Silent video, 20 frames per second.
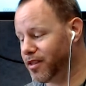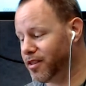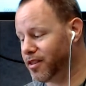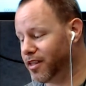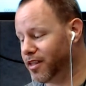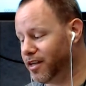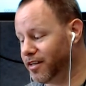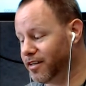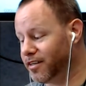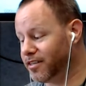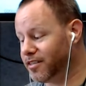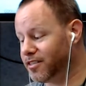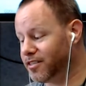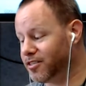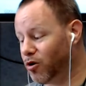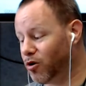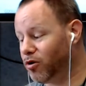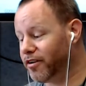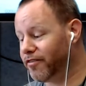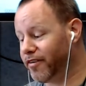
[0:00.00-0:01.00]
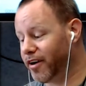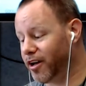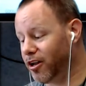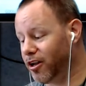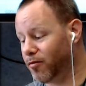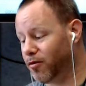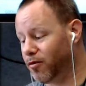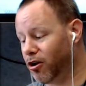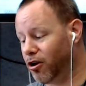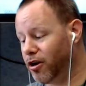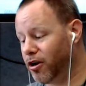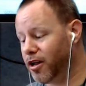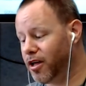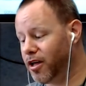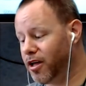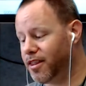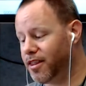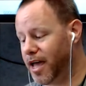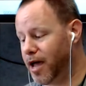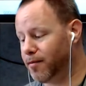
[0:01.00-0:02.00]
that is only available on
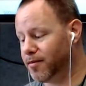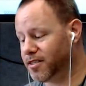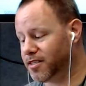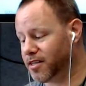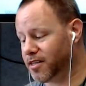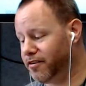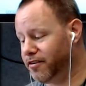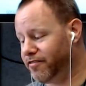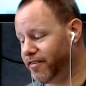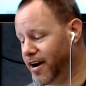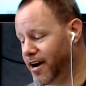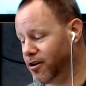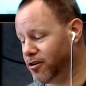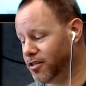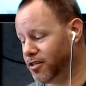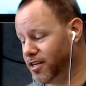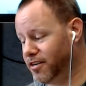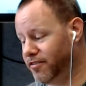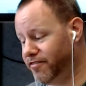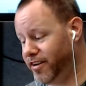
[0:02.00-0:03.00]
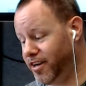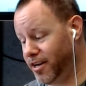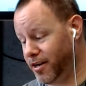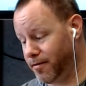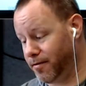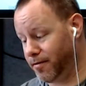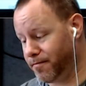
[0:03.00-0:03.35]
the Amazon Fire TV.